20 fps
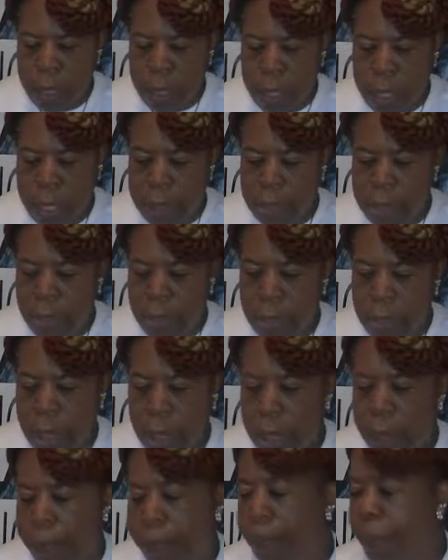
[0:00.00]
And you
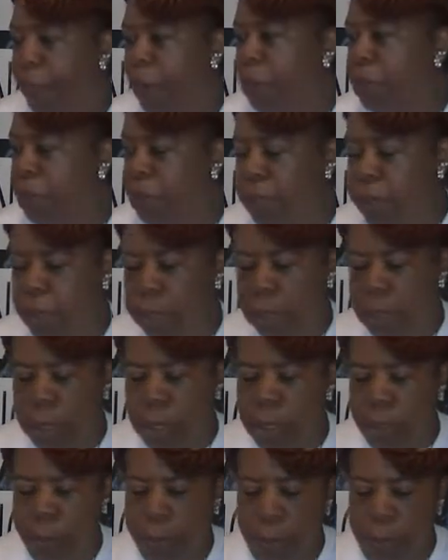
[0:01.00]
purchased
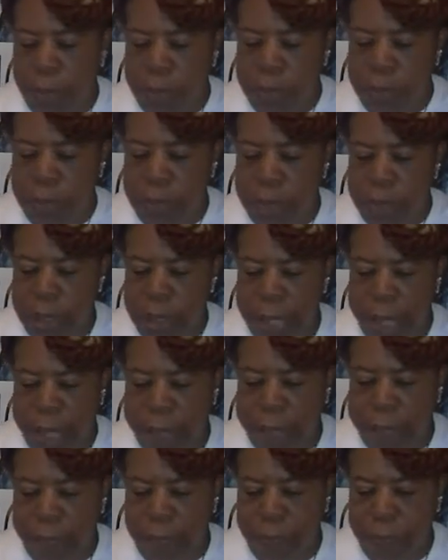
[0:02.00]
the
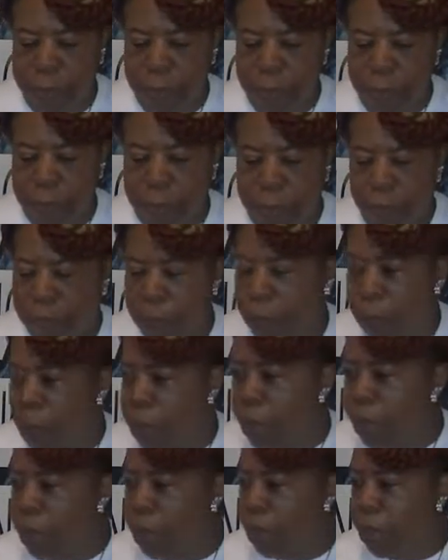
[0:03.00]
names from
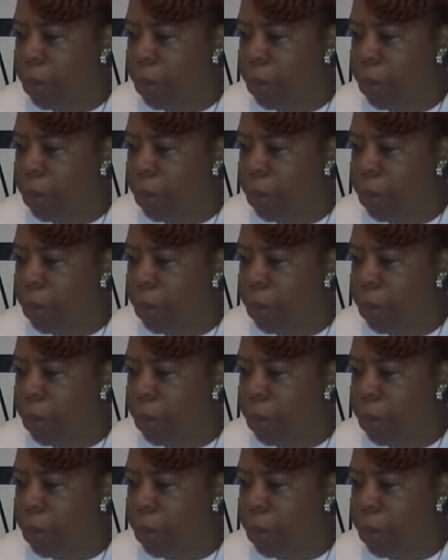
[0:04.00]
where?